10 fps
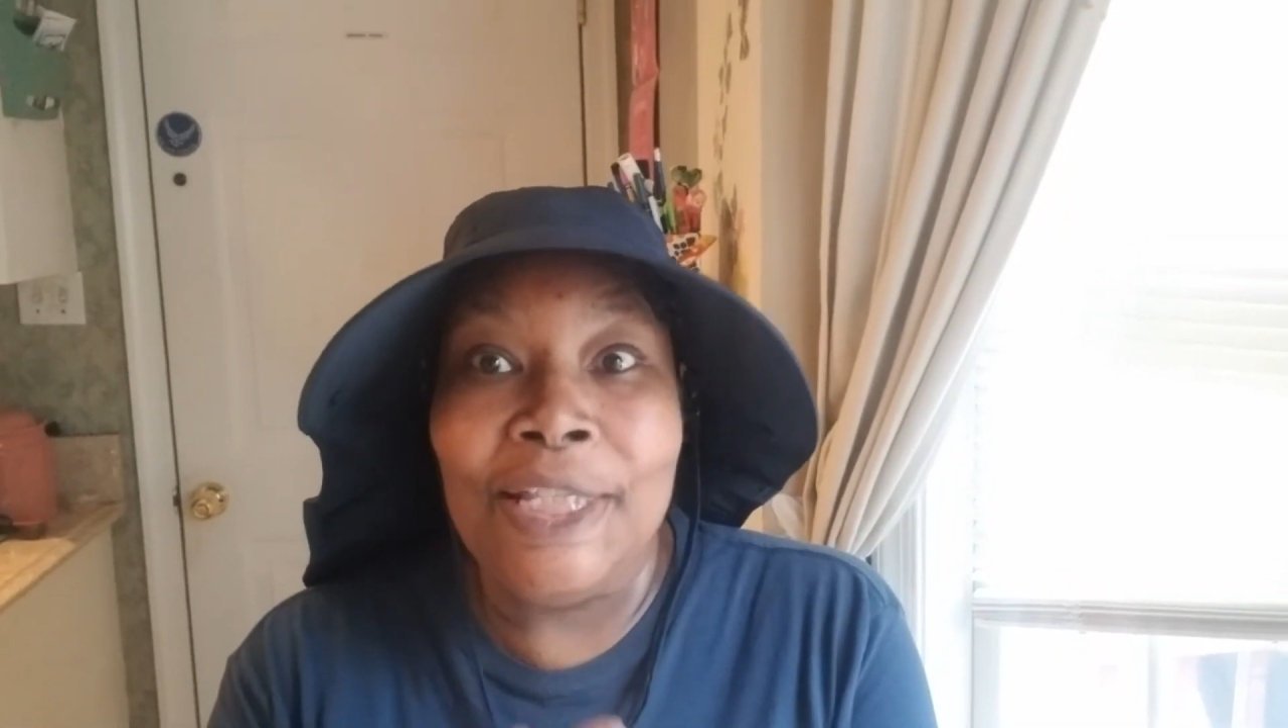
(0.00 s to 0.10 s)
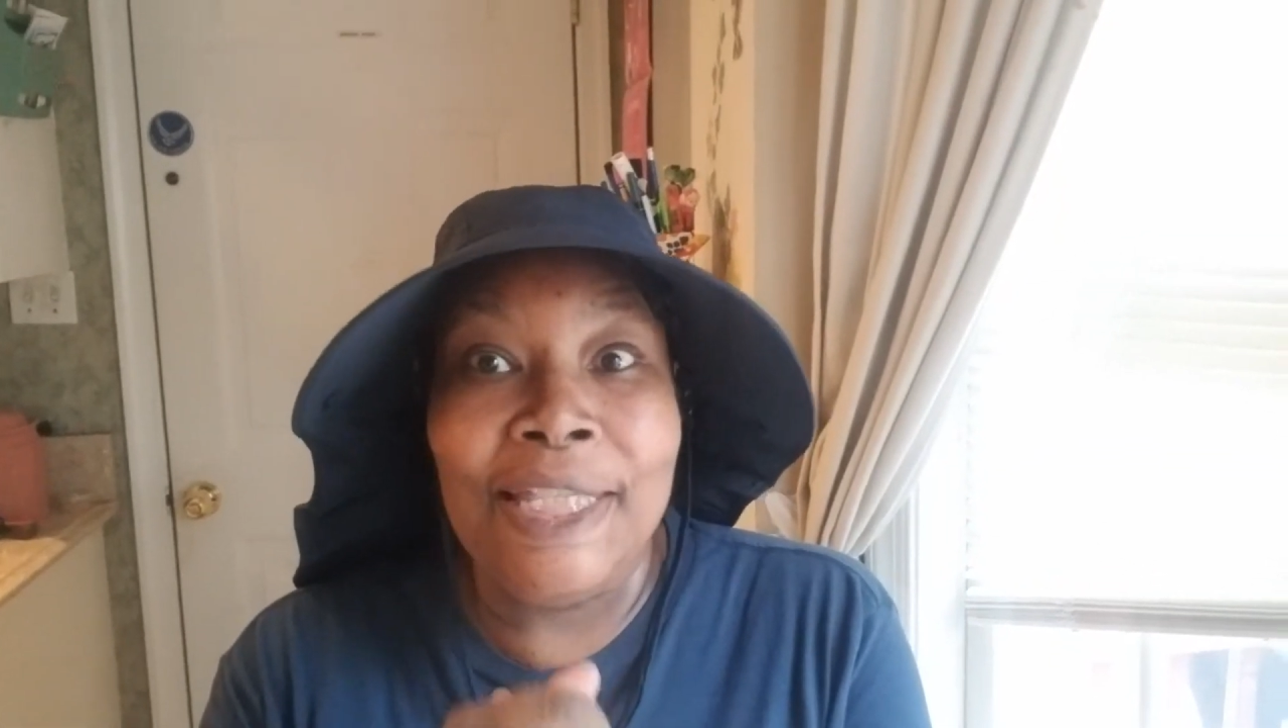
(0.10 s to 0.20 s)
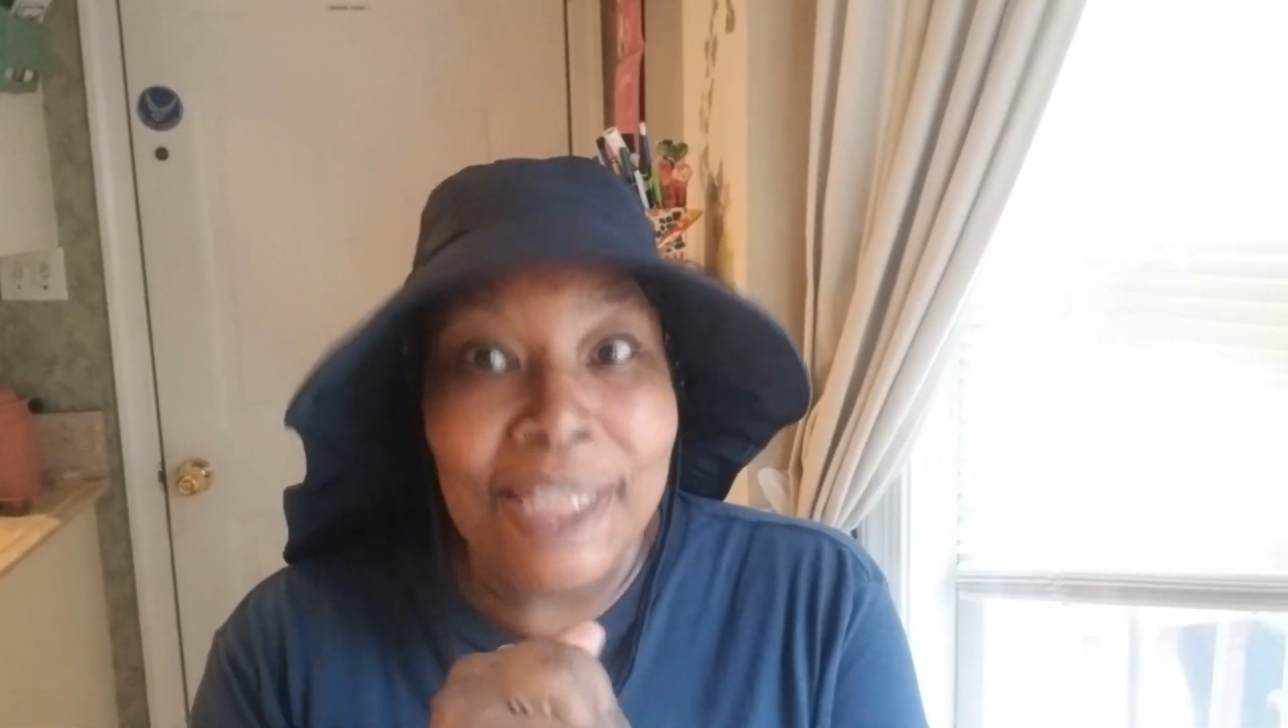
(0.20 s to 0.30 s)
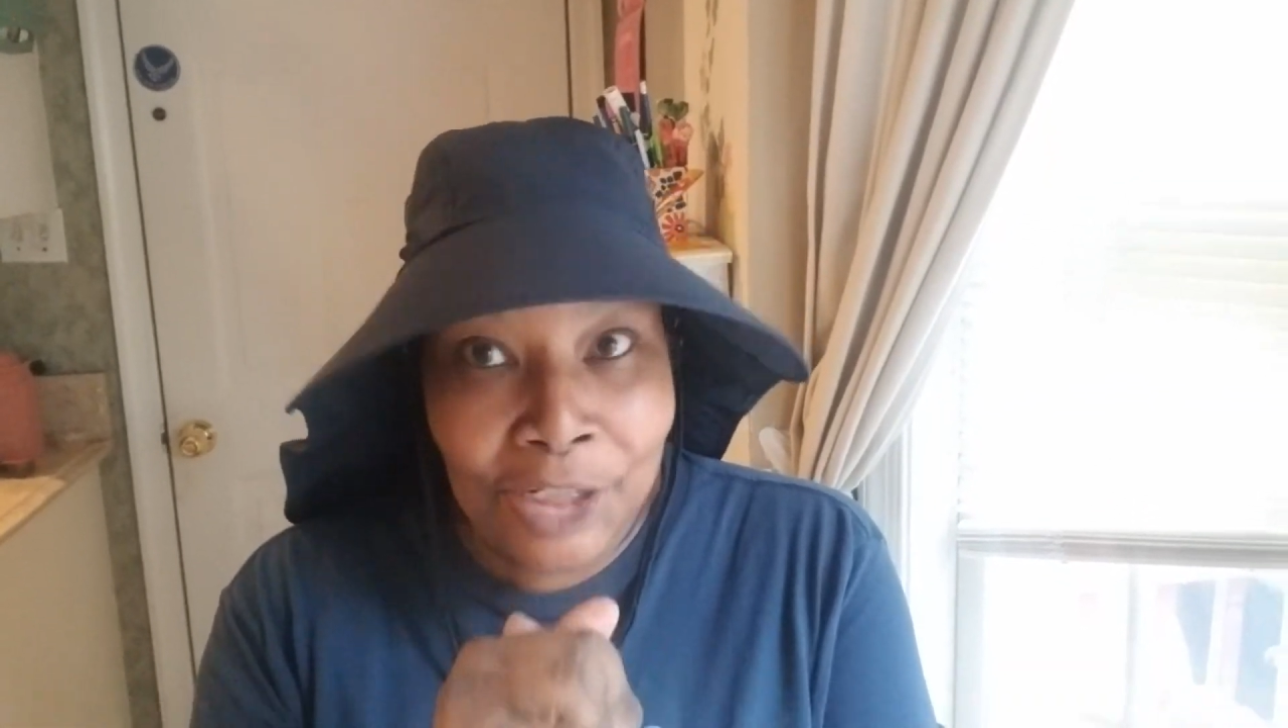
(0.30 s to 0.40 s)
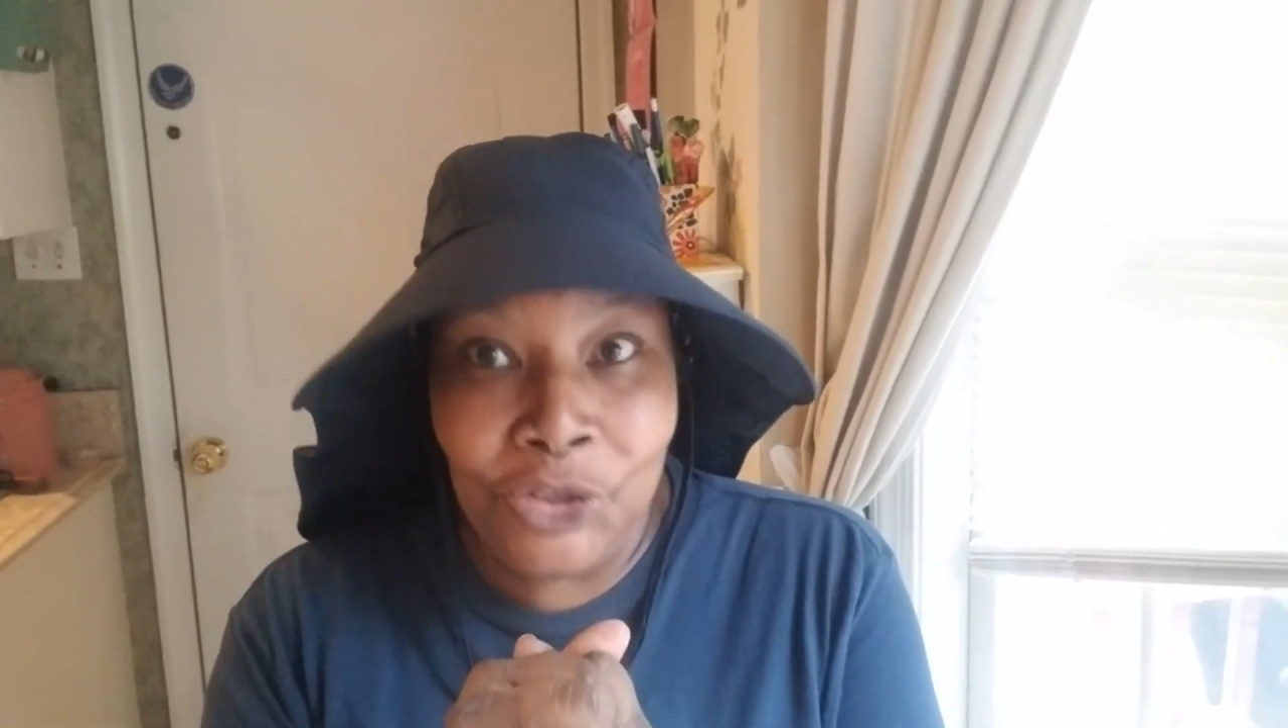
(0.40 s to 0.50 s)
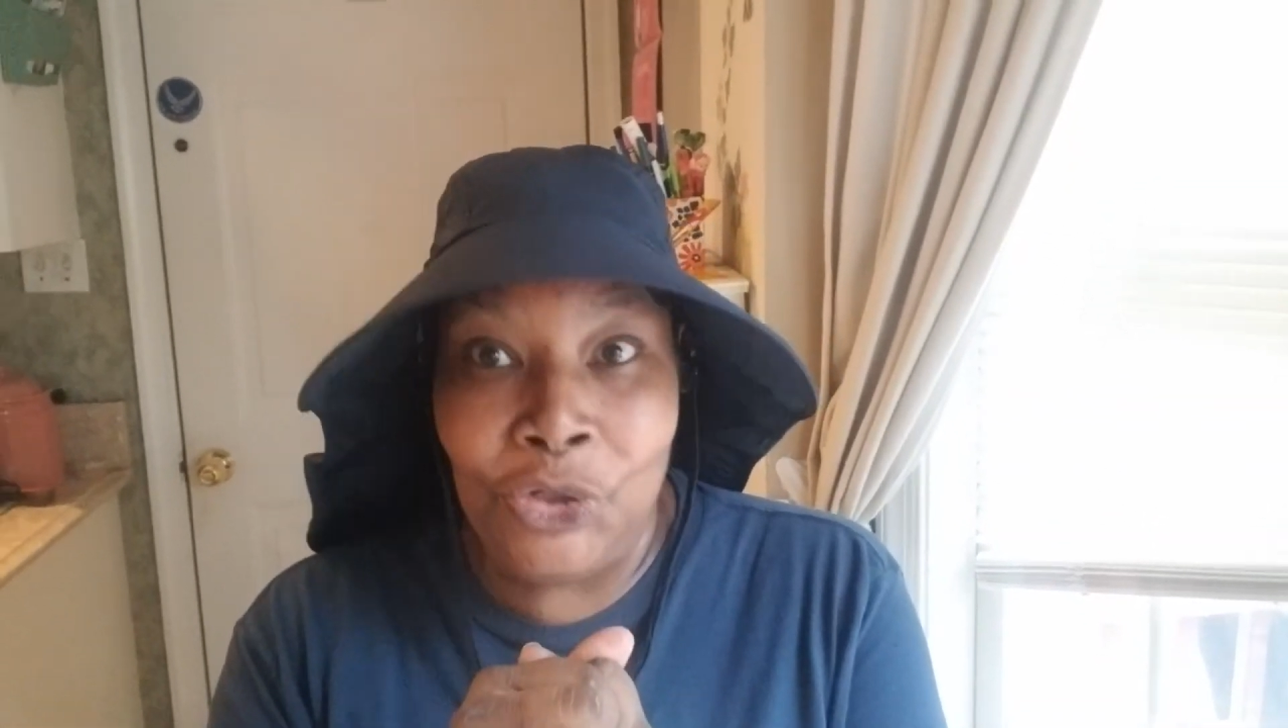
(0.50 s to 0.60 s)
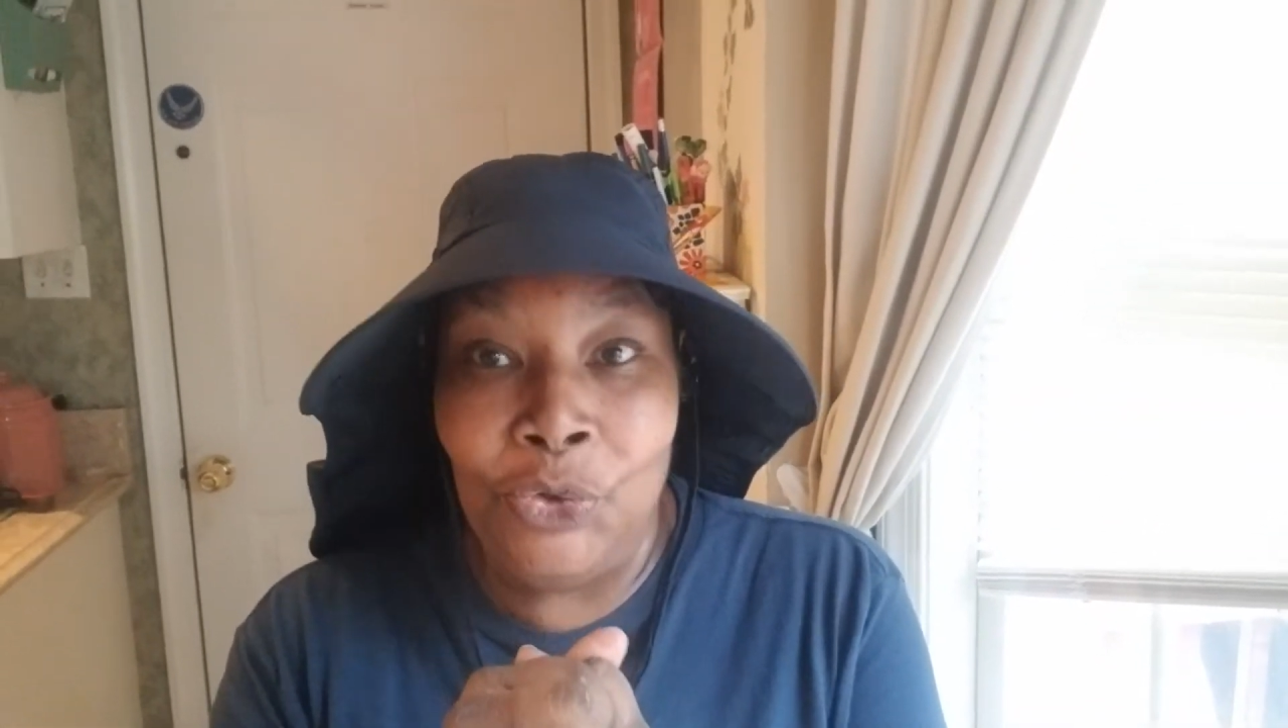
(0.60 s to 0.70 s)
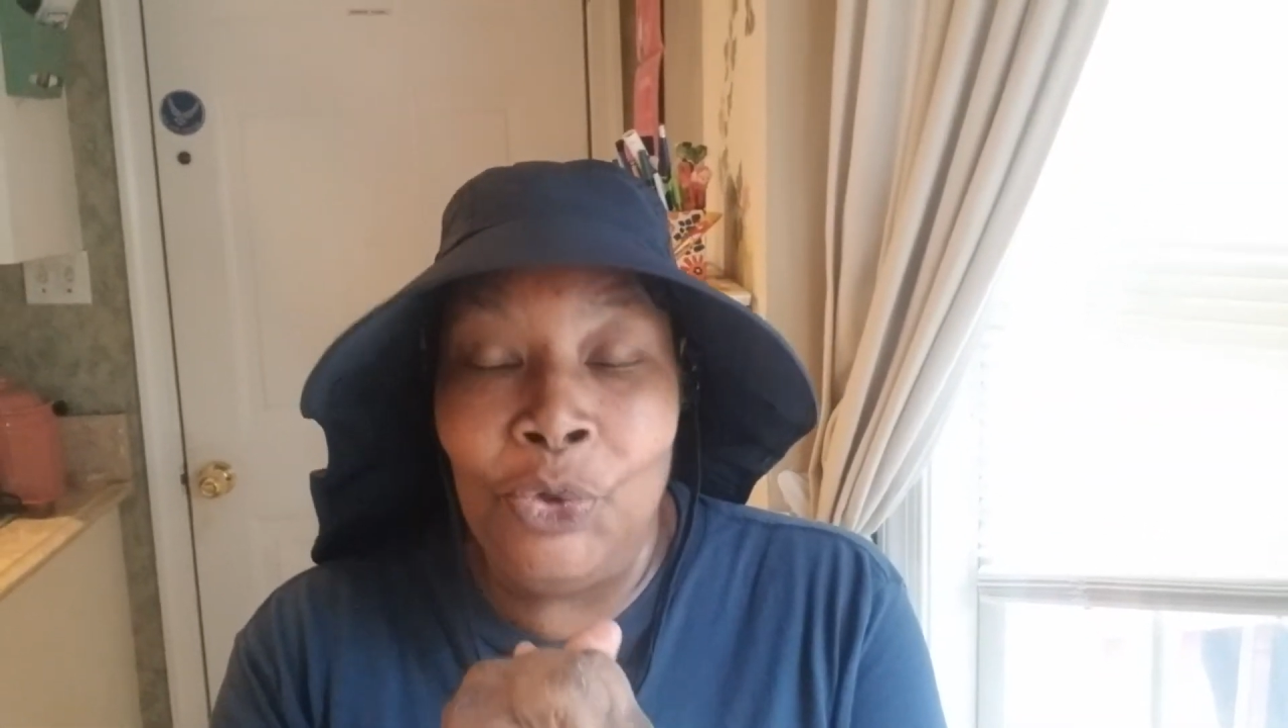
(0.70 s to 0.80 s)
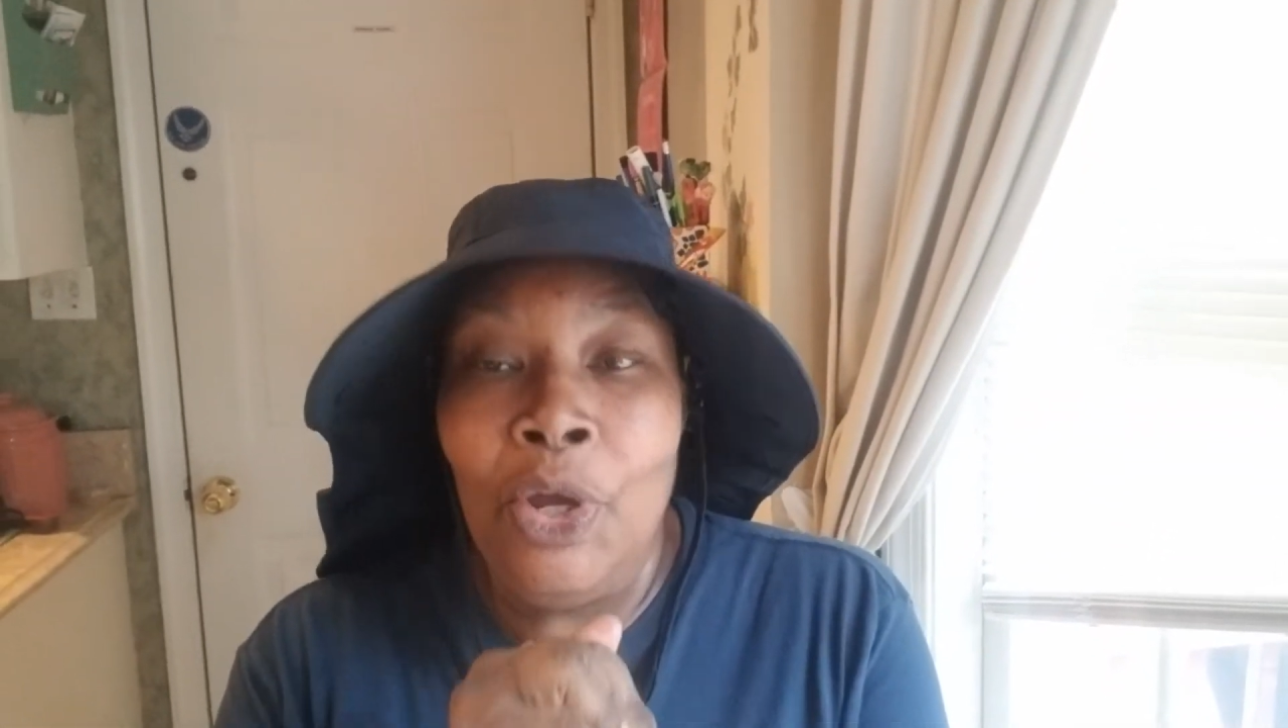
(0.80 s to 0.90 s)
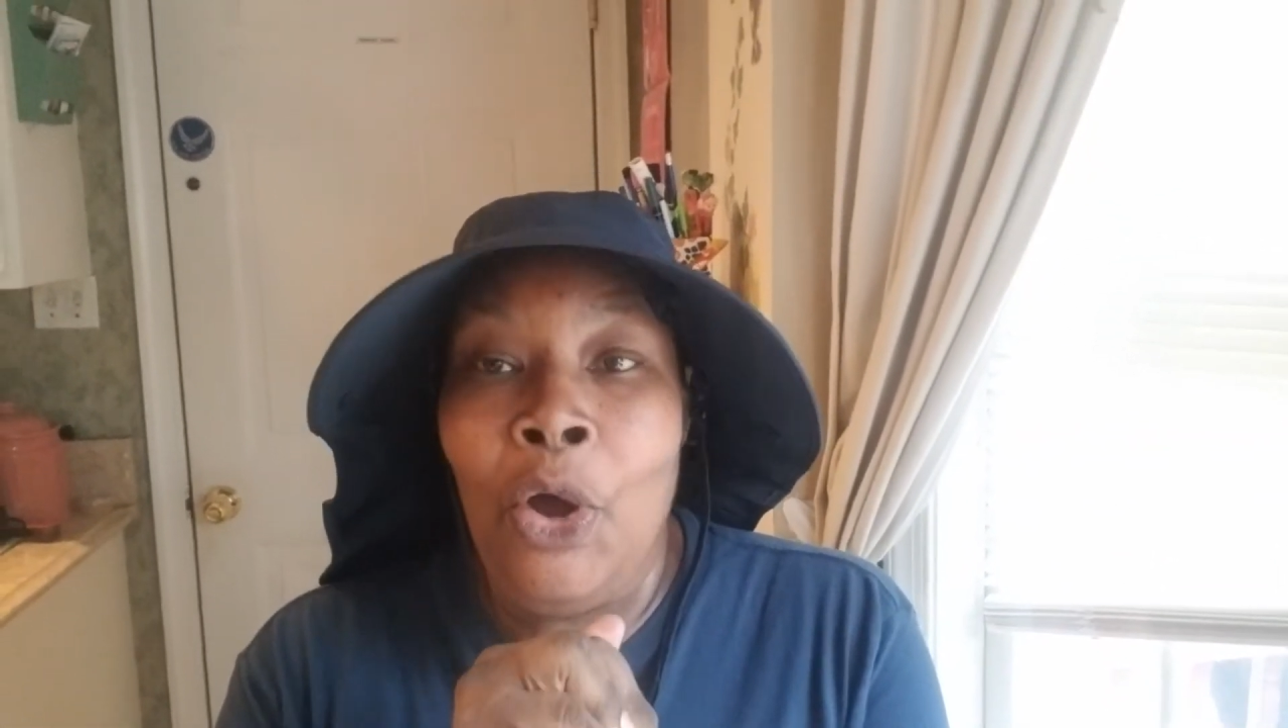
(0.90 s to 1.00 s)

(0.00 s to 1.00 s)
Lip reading: sent you